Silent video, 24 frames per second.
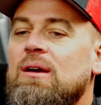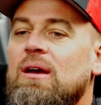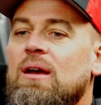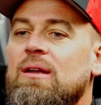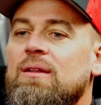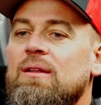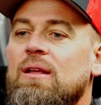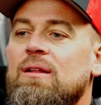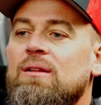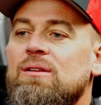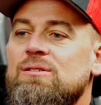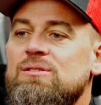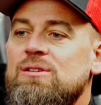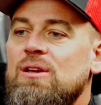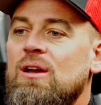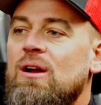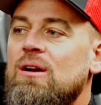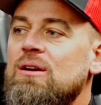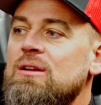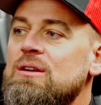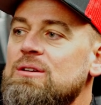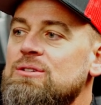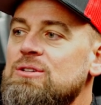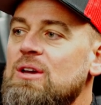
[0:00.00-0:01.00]
And then the
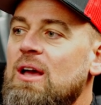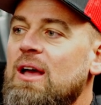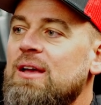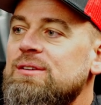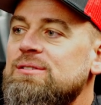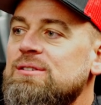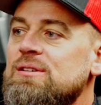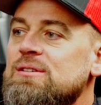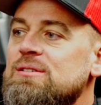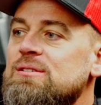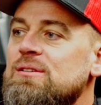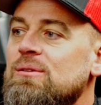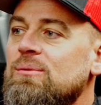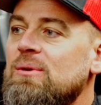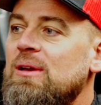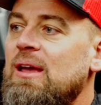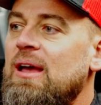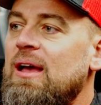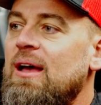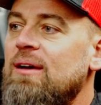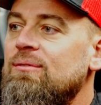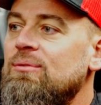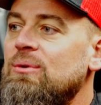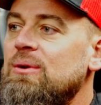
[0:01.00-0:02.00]
CRD chassis that we
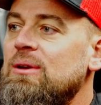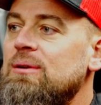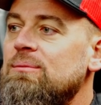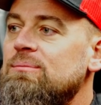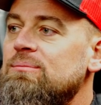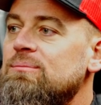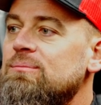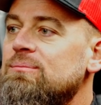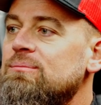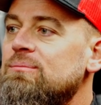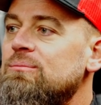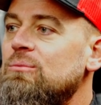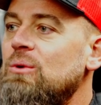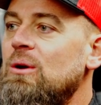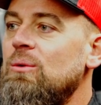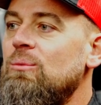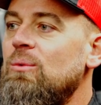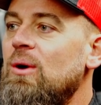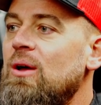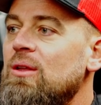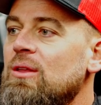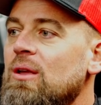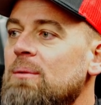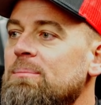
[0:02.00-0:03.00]
have, we
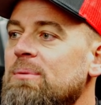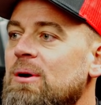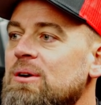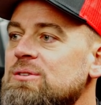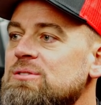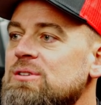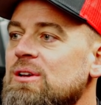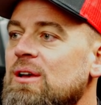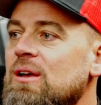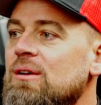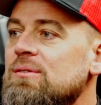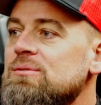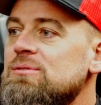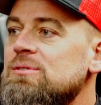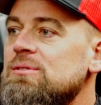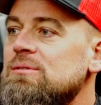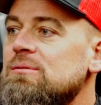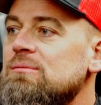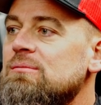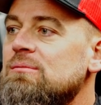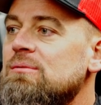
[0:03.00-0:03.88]
weld up ourselves.